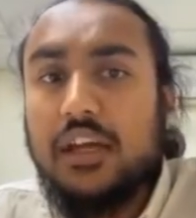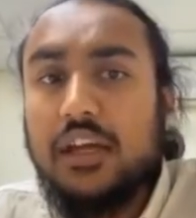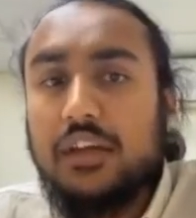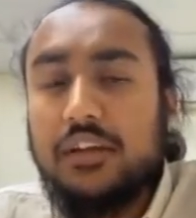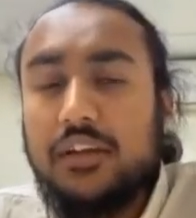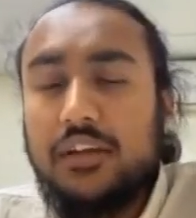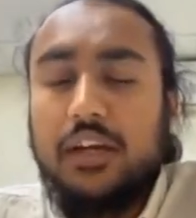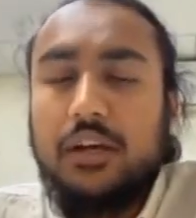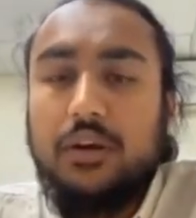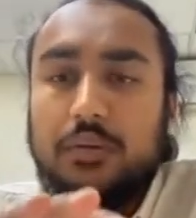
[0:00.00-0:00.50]

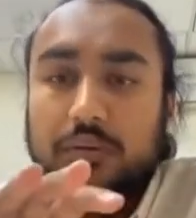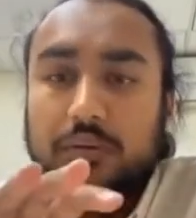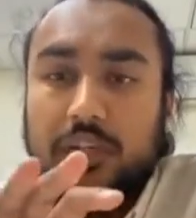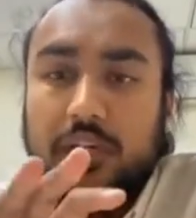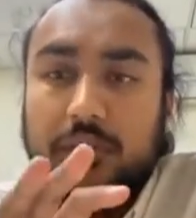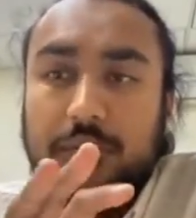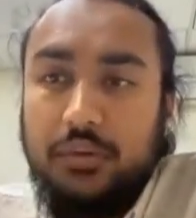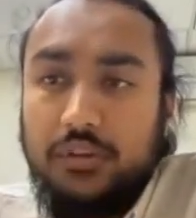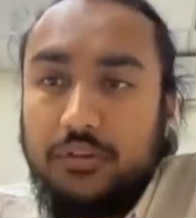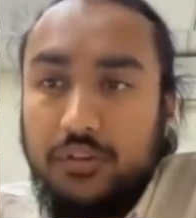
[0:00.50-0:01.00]
Now, a
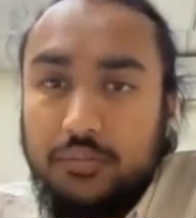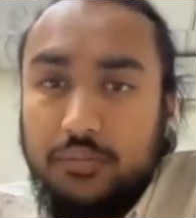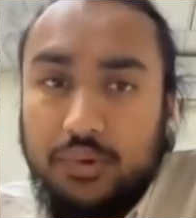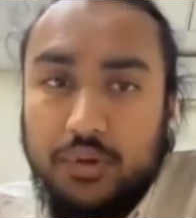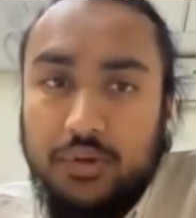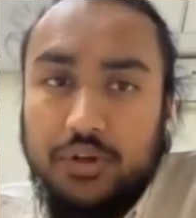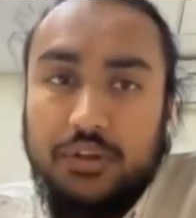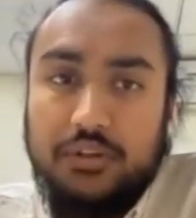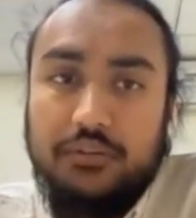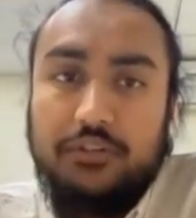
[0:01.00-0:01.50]
couple of
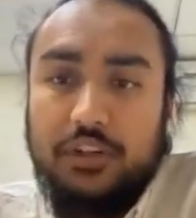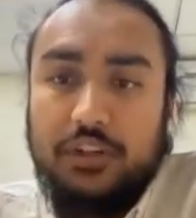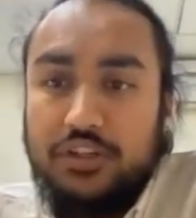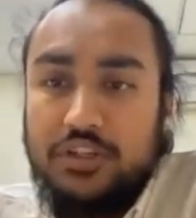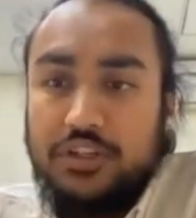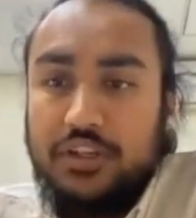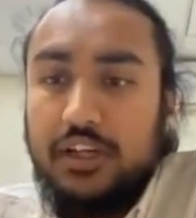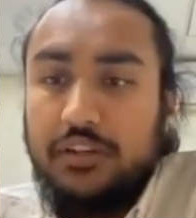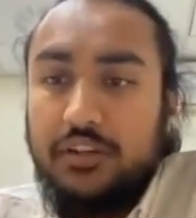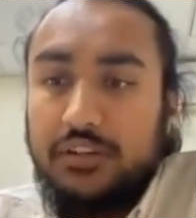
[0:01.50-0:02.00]
important
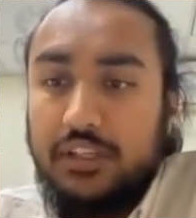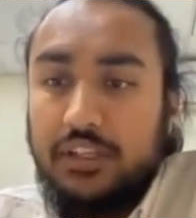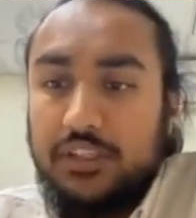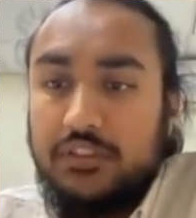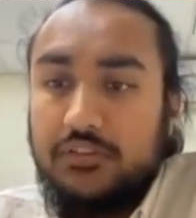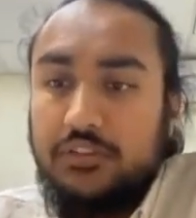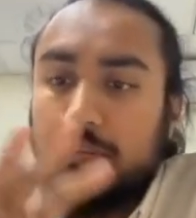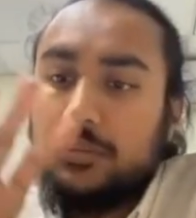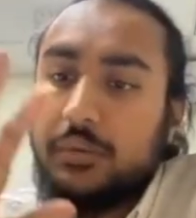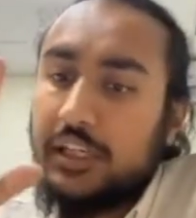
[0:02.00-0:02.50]
functionalities
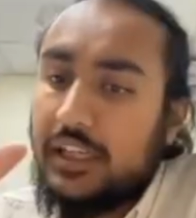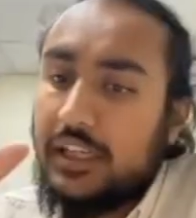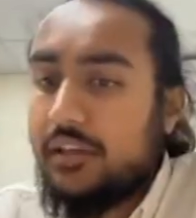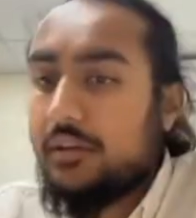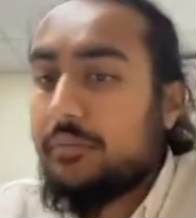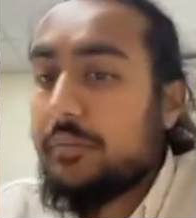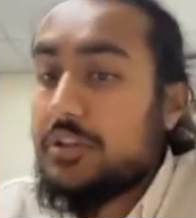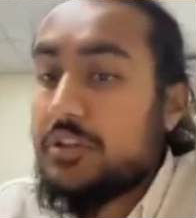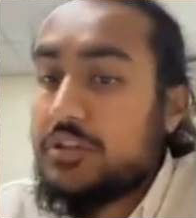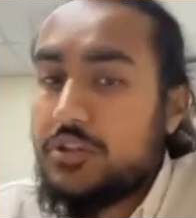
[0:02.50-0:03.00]
from like an
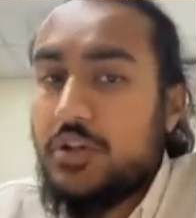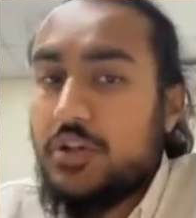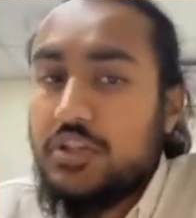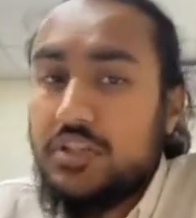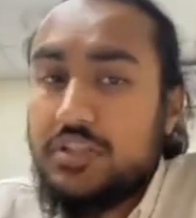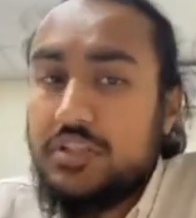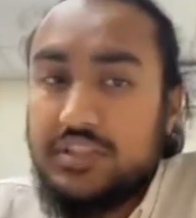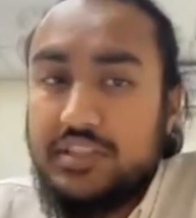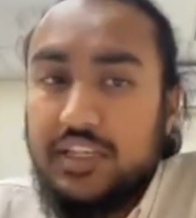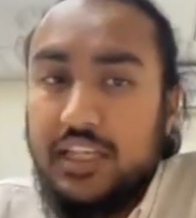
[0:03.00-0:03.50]

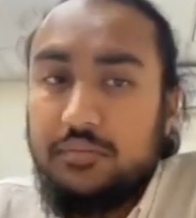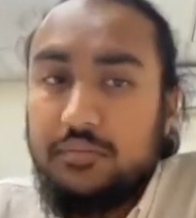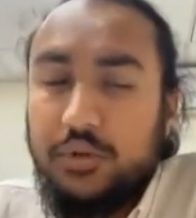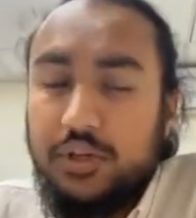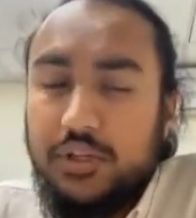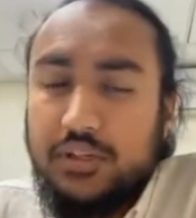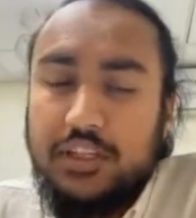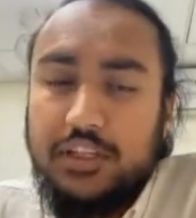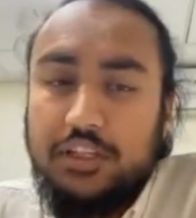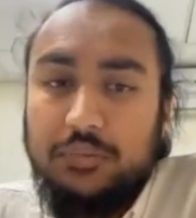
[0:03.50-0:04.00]
administration standpoint
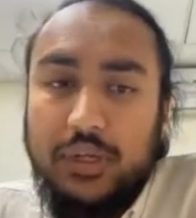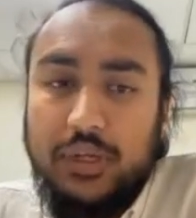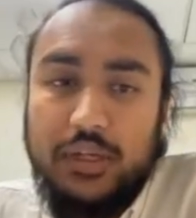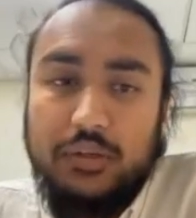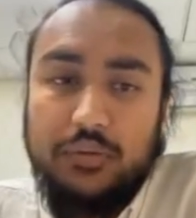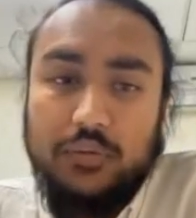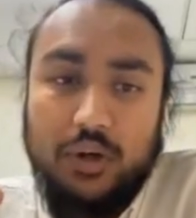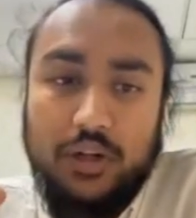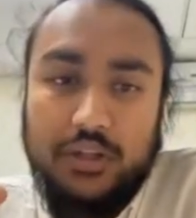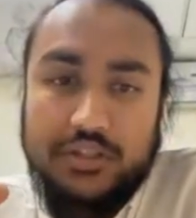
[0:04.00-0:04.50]
that you may
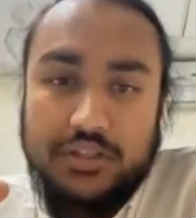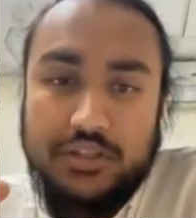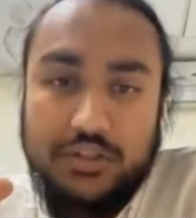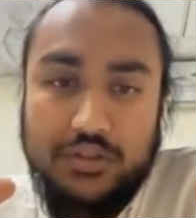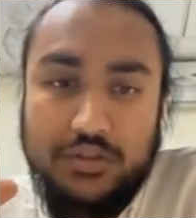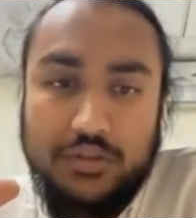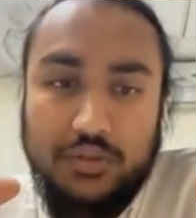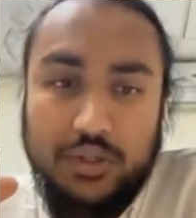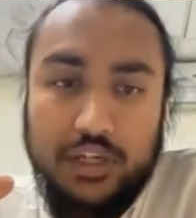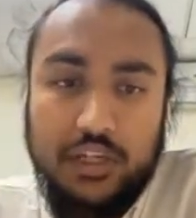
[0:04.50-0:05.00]
want
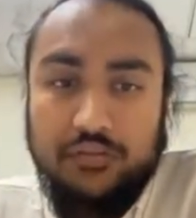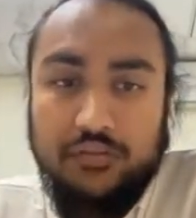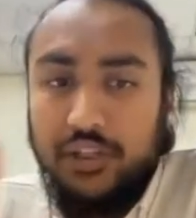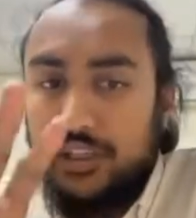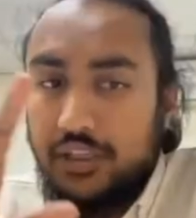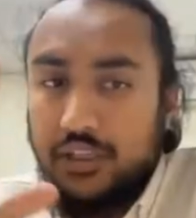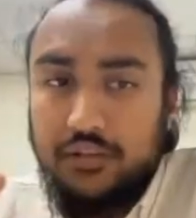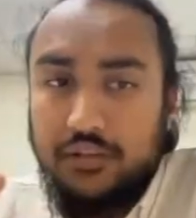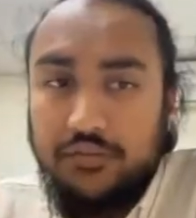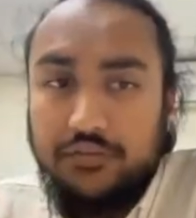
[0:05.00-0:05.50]
to kind of
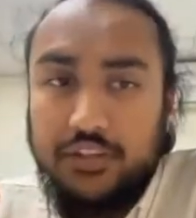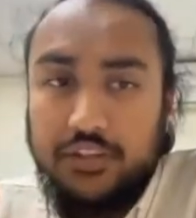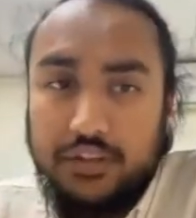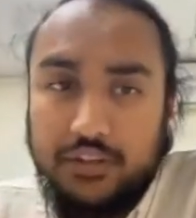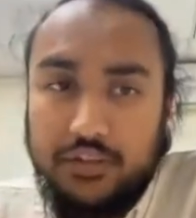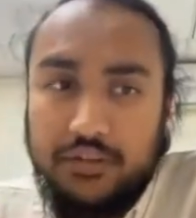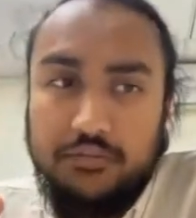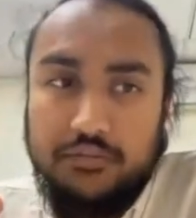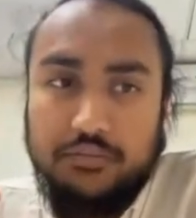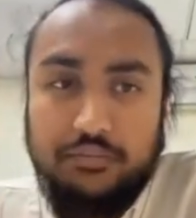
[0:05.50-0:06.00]
like
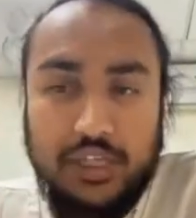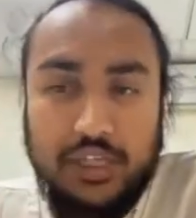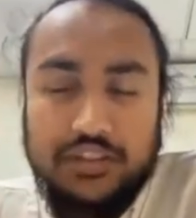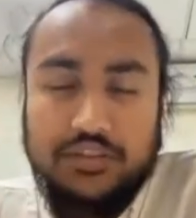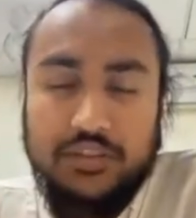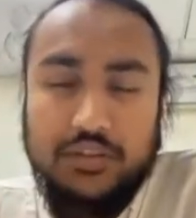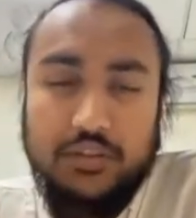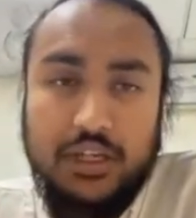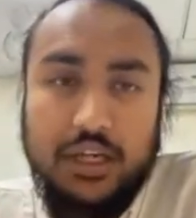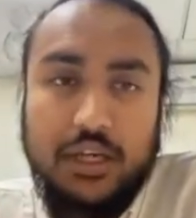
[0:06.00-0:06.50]
configure based
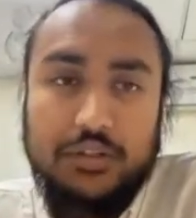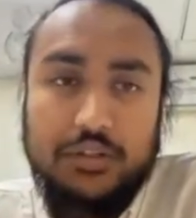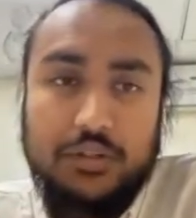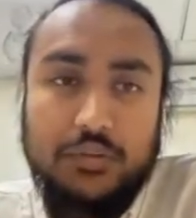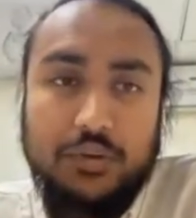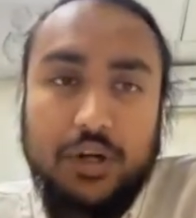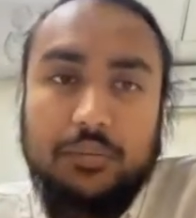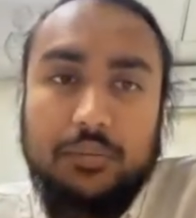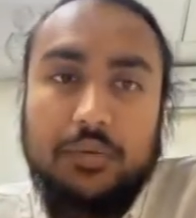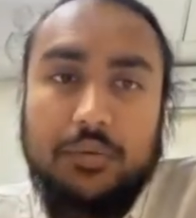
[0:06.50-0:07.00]
on how you
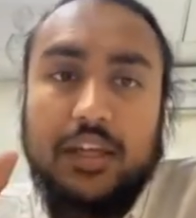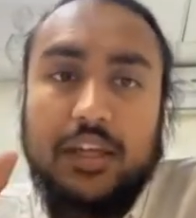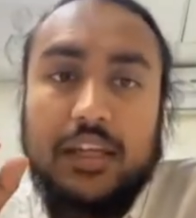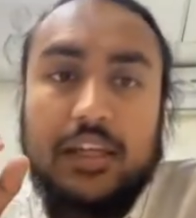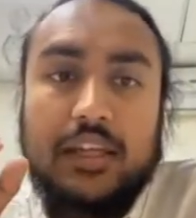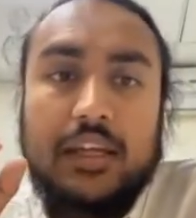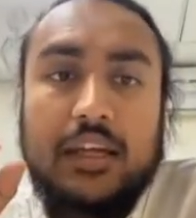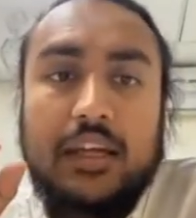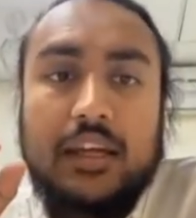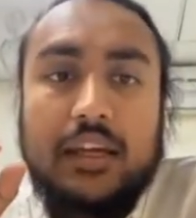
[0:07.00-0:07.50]
operate
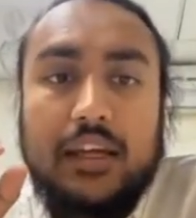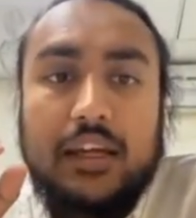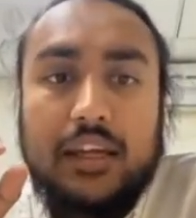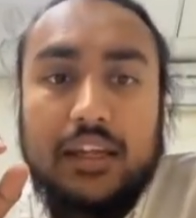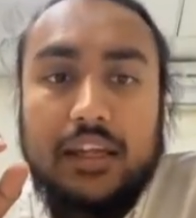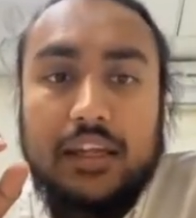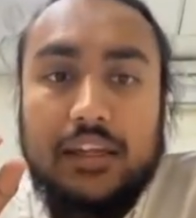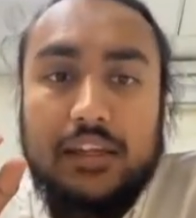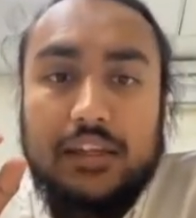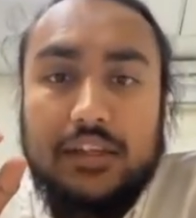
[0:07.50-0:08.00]

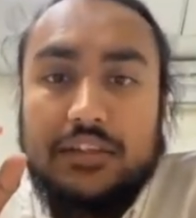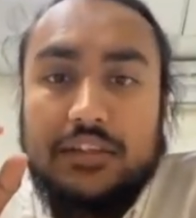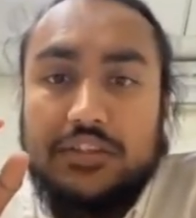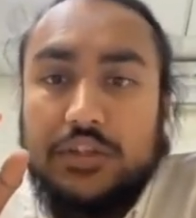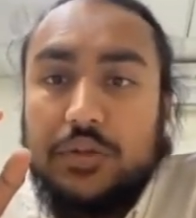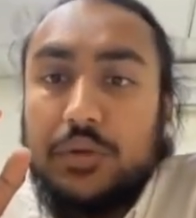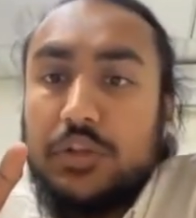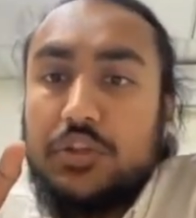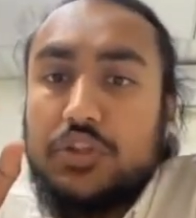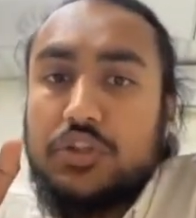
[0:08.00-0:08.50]
is
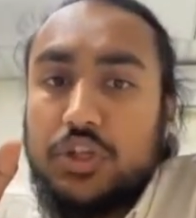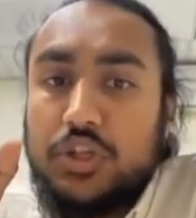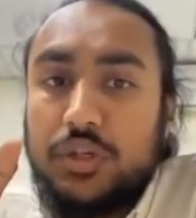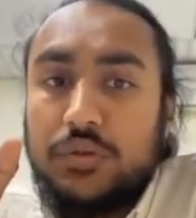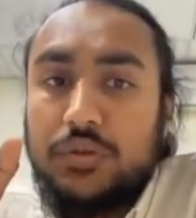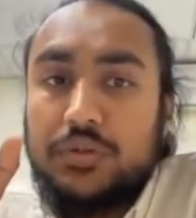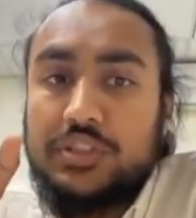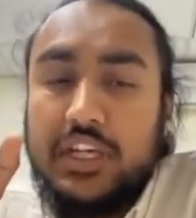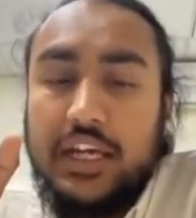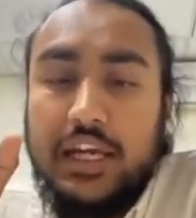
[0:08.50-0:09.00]
you can
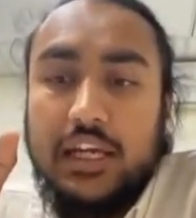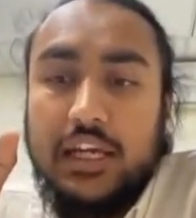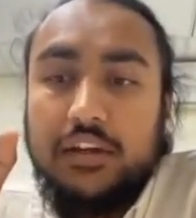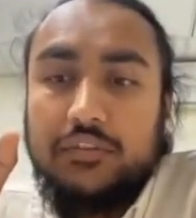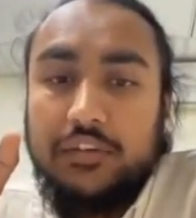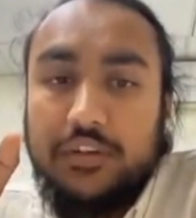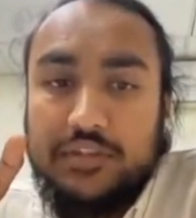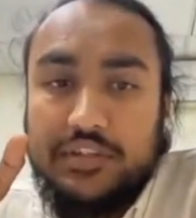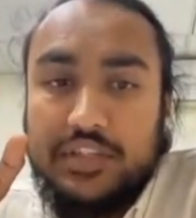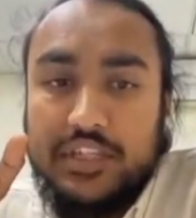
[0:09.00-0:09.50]
choose to have
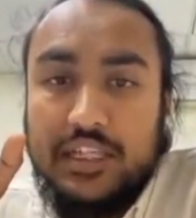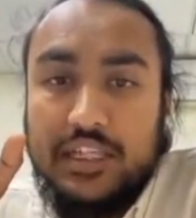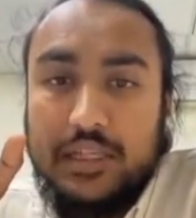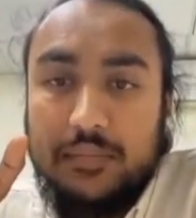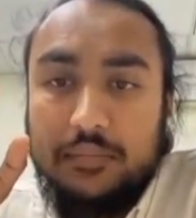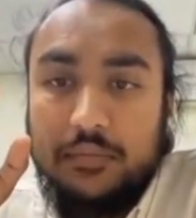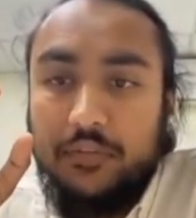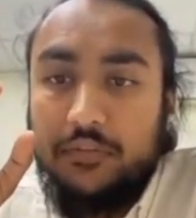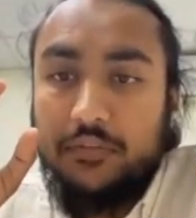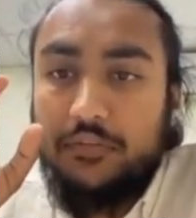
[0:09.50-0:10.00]
your
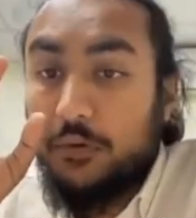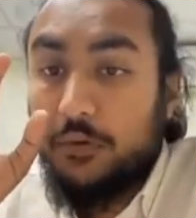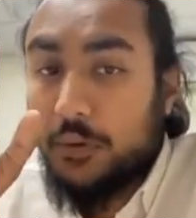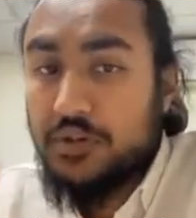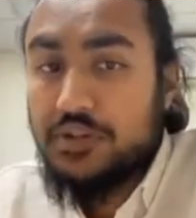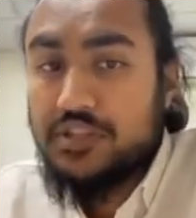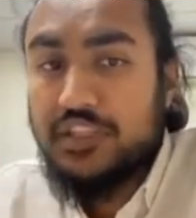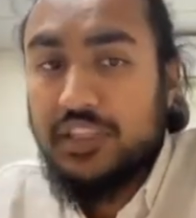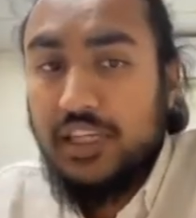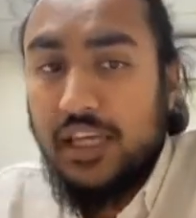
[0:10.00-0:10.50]
team
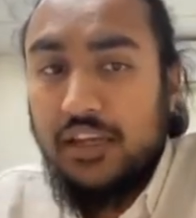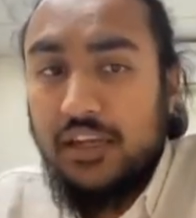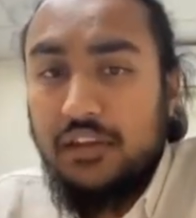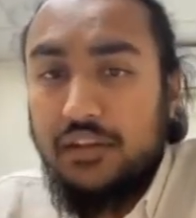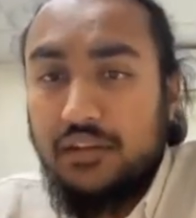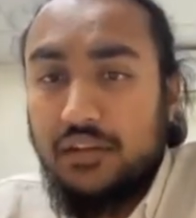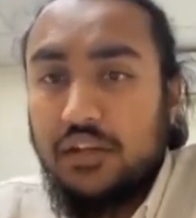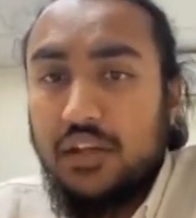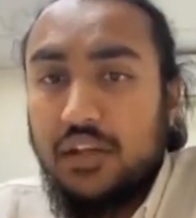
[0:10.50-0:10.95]
force scan,